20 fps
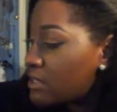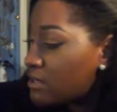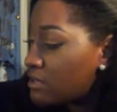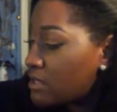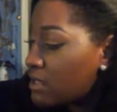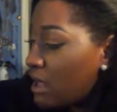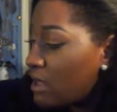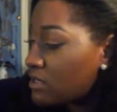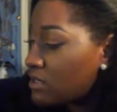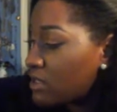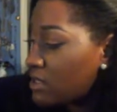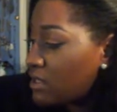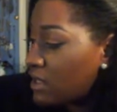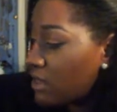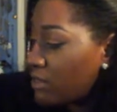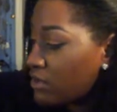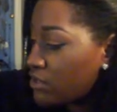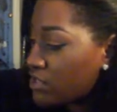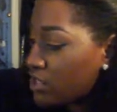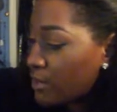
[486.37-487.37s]
this is also
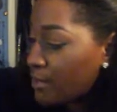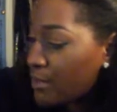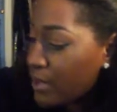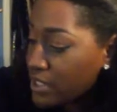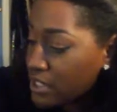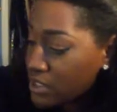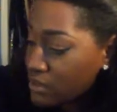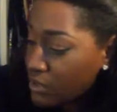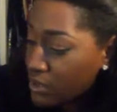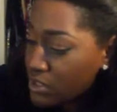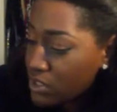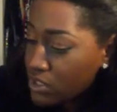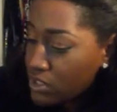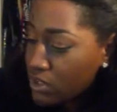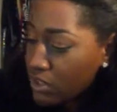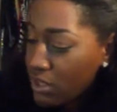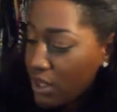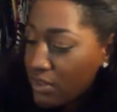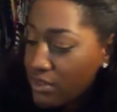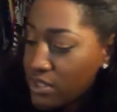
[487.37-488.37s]
another jumper I just wanted to show
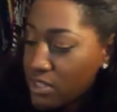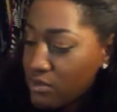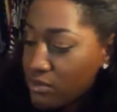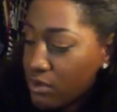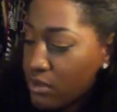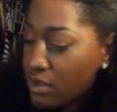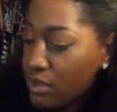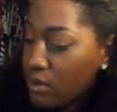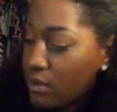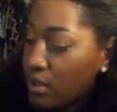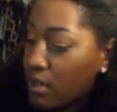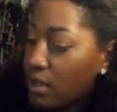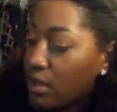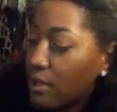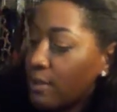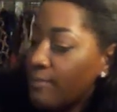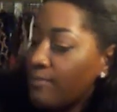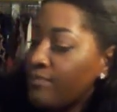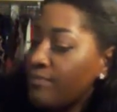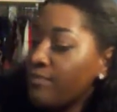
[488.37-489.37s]
y'all this really quick
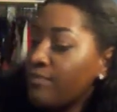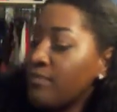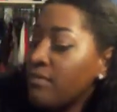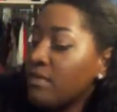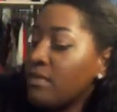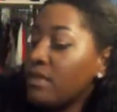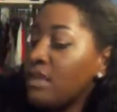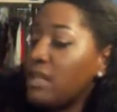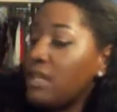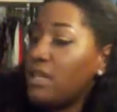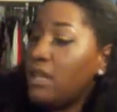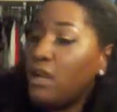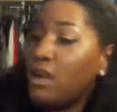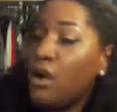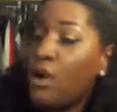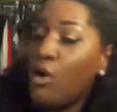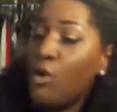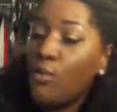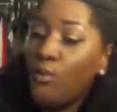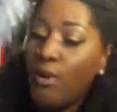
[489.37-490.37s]
in the
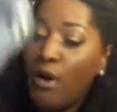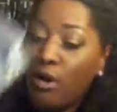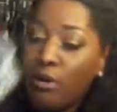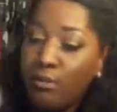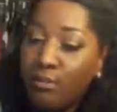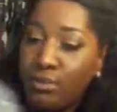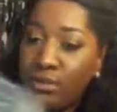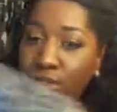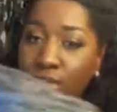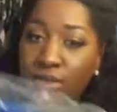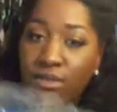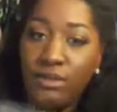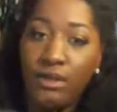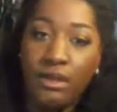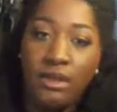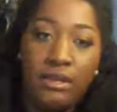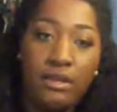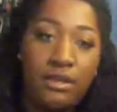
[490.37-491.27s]
cobalt blue.